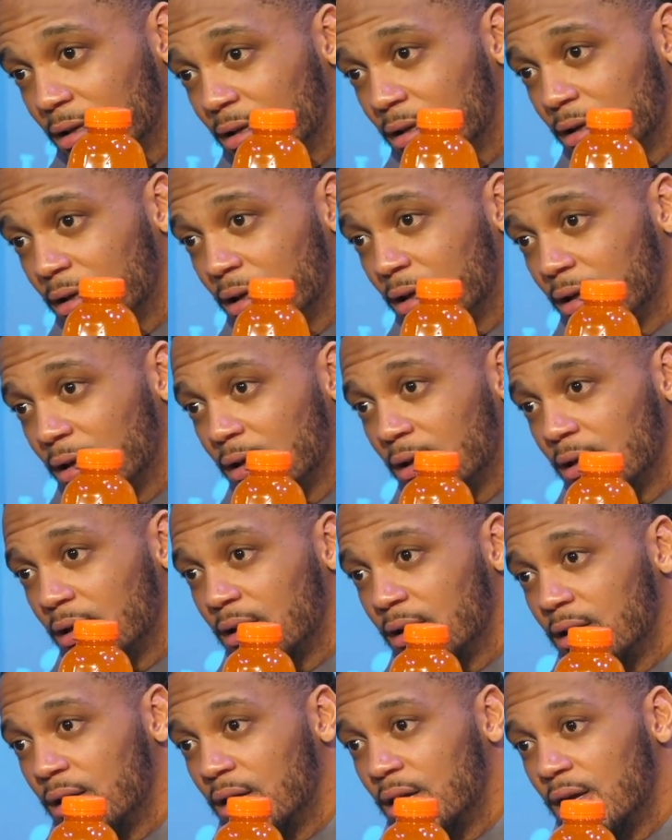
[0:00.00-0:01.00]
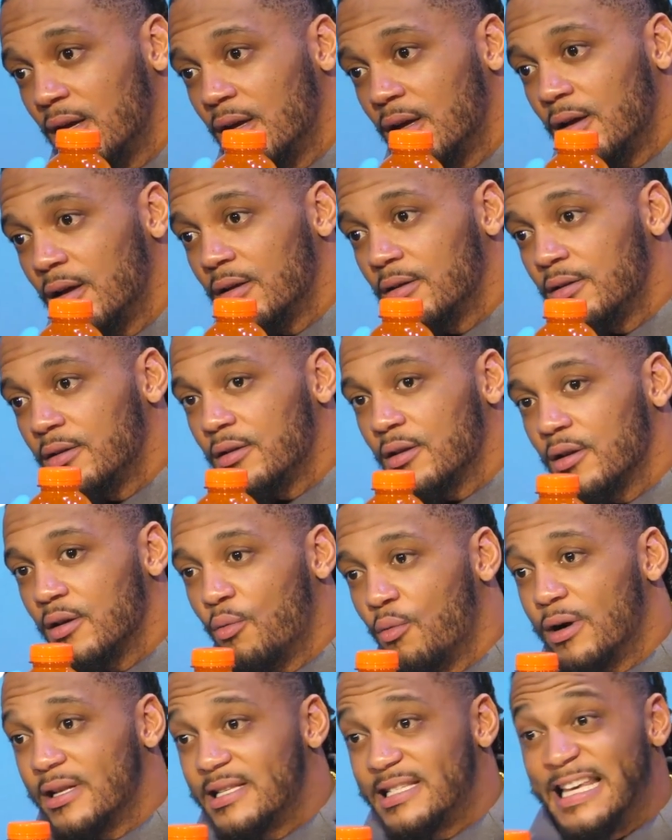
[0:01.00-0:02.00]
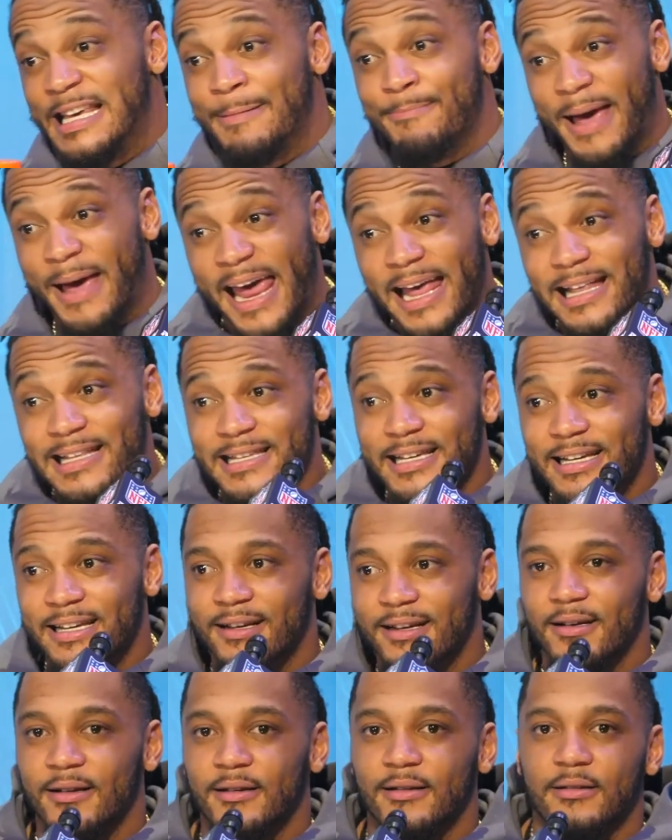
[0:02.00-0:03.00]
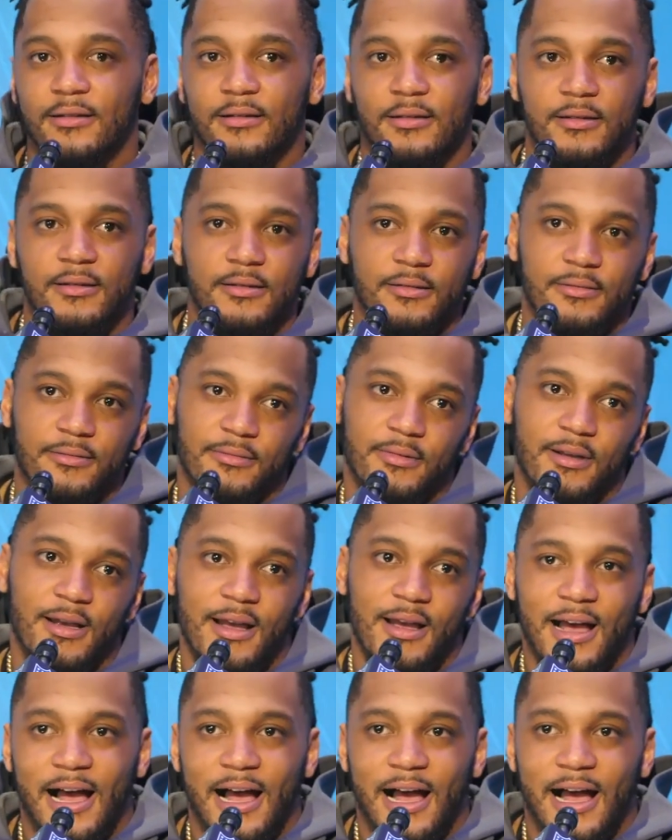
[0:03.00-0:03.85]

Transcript: A Belknap County grand jury indicted the 32-year-old